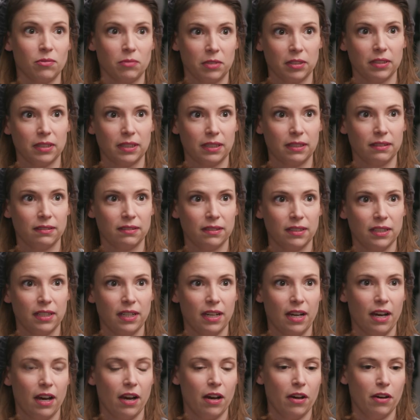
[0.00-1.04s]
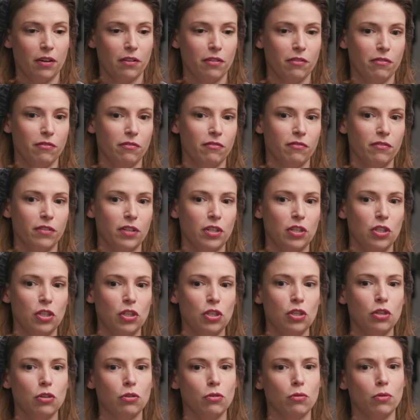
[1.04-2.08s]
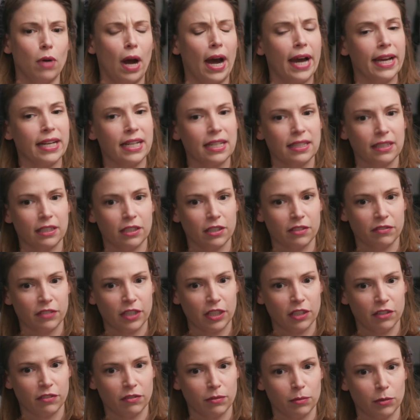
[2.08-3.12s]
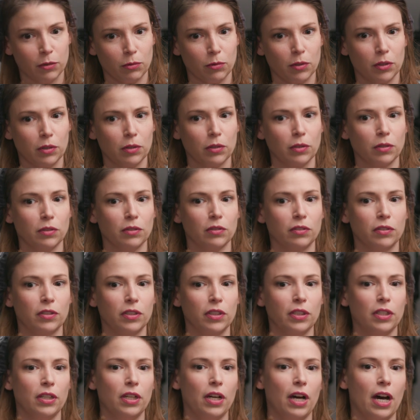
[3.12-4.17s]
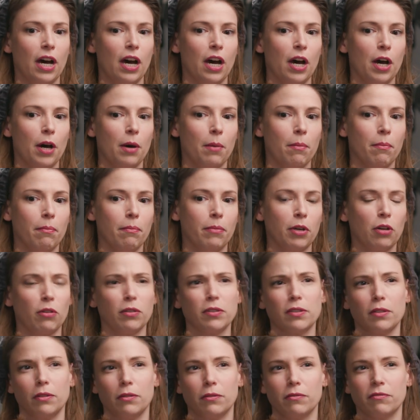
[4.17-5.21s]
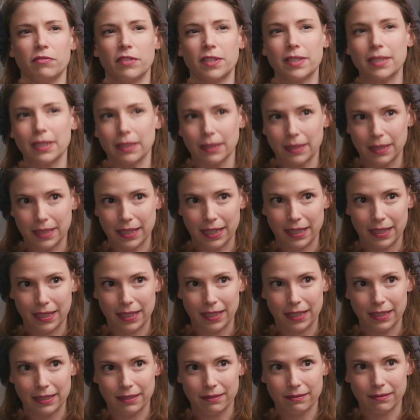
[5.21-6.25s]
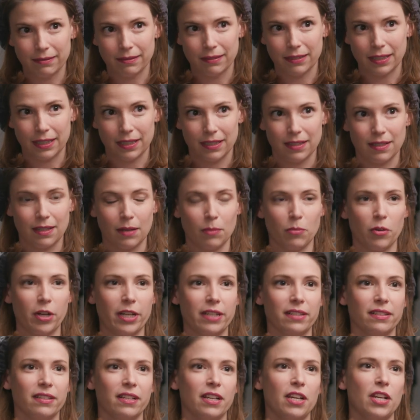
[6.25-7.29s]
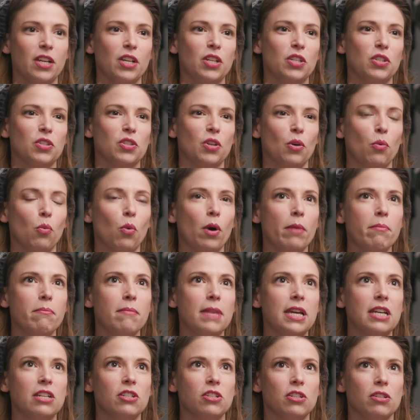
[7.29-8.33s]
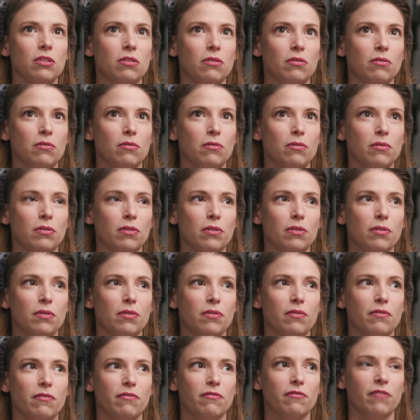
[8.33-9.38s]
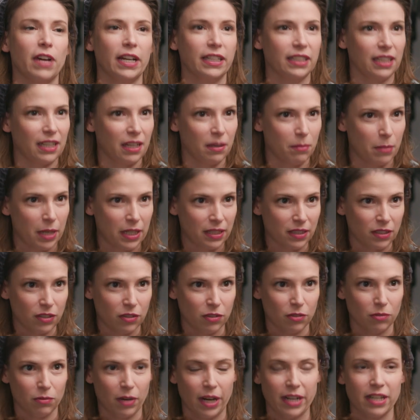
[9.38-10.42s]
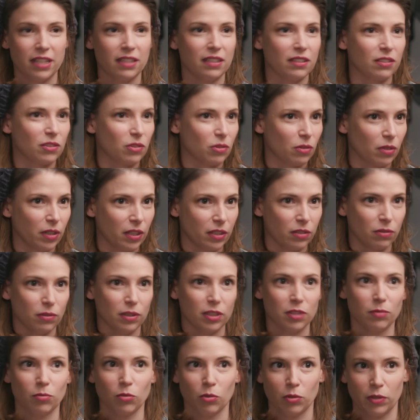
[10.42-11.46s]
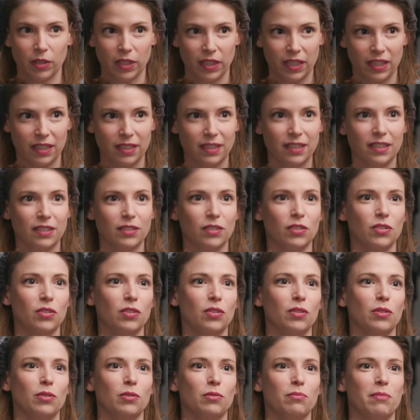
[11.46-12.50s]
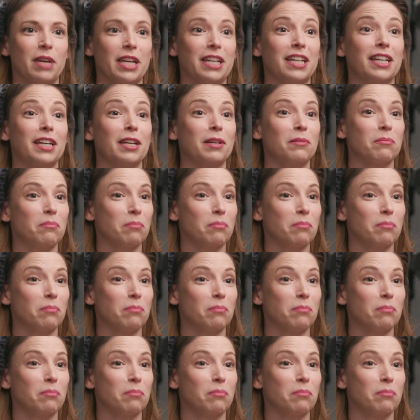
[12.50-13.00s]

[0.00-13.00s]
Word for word: really, of you hiding their affair from the world, but also facilitating it in some ways. So what made you finally commit to writing the story, to exploring it, to making it